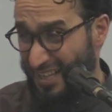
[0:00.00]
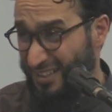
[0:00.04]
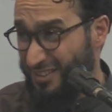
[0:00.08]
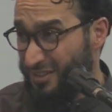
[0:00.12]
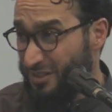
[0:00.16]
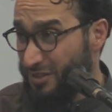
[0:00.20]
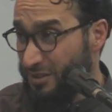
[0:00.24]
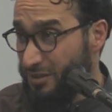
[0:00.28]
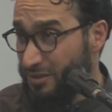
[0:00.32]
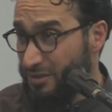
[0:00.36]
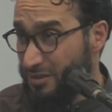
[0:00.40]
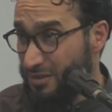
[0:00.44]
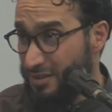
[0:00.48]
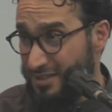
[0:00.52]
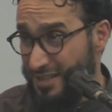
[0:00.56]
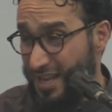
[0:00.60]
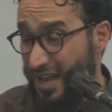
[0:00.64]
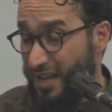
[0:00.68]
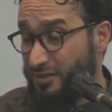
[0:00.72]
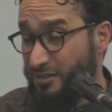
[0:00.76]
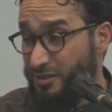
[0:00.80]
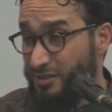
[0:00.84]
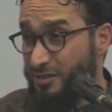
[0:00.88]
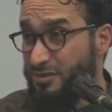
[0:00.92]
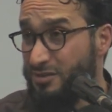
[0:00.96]
be
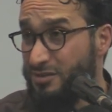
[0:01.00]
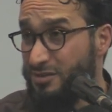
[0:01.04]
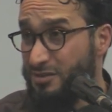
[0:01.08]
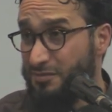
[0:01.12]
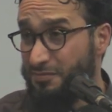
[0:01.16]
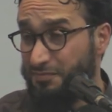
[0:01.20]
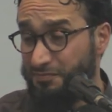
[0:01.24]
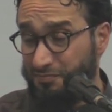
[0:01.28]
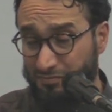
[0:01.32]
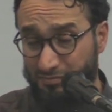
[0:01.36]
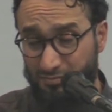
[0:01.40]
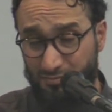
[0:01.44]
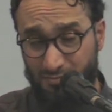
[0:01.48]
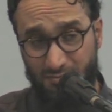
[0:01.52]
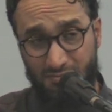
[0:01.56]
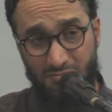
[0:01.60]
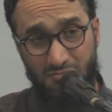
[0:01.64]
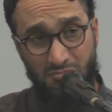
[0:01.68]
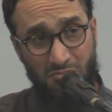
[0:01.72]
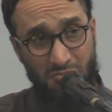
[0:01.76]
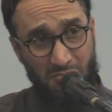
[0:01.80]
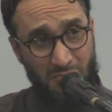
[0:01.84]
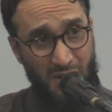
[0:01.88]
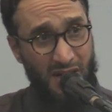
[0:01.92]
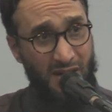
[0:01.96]
saddened
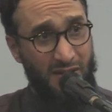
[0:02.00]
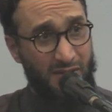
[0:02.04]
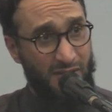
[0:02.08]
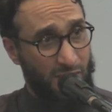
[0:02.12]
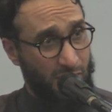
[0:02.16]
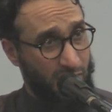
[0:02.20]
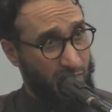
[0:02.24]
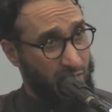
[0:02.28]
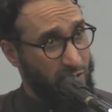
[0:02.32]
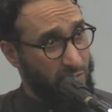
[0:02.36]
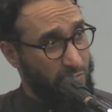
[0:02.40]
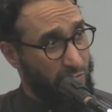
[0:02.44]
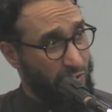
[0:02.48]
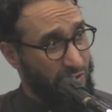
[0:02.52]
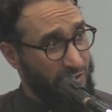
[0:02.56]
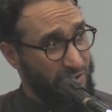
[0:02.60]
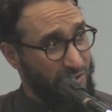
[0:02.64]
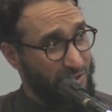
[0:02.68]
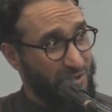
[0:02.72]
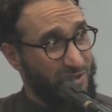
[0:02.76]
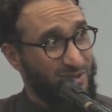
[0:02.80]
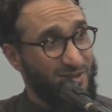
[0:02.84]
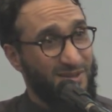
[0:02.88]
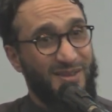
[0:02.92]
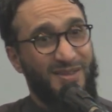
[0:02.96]
by their
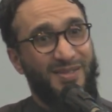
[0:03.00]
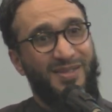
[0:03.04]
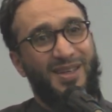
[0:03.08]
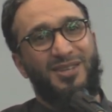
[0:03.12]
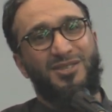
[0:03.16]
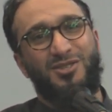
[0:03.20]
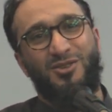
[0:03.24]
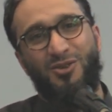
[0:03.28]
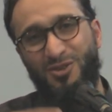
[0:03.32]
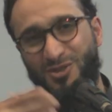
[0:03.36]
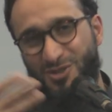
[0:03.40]
response.